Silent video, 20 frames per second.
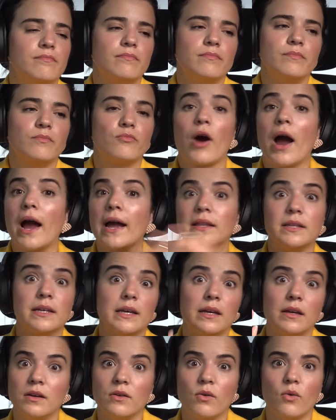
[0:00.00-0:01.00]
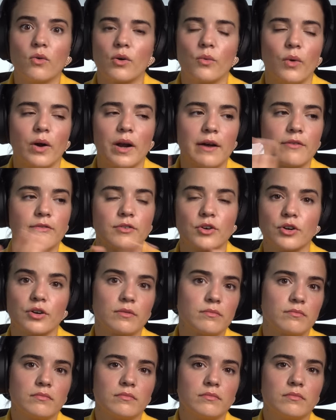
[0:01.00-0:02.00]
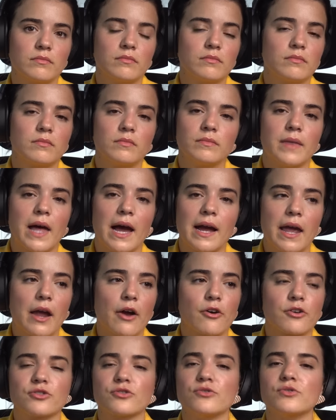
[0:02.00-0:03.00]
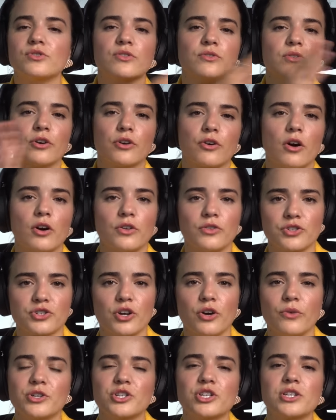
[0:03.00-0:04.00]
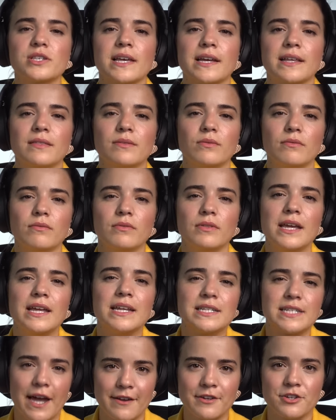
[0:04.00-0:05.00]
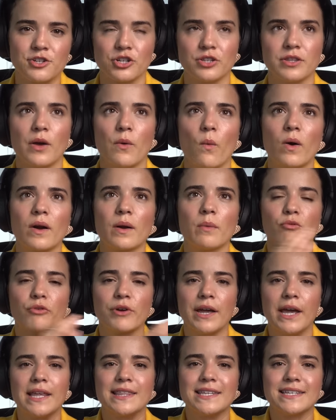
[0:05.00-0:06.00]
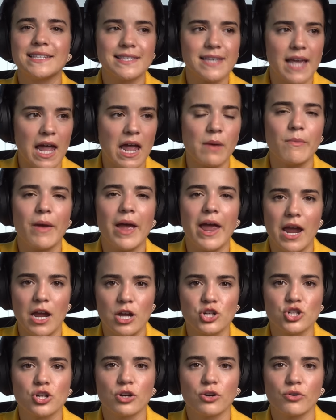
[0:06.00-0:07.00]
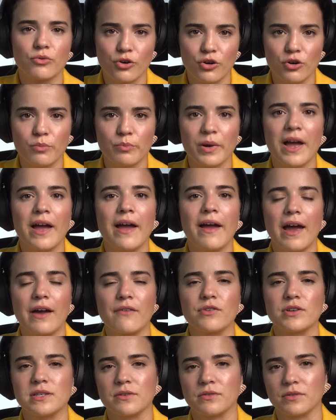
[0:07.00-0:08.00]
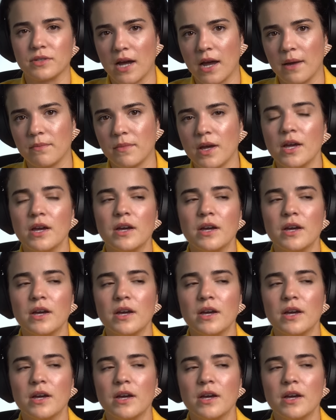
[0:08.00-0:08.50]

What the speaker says: Riley or whatever, that character who's no longer on the show, which is like the intention. They want to bring in the same age group every single time.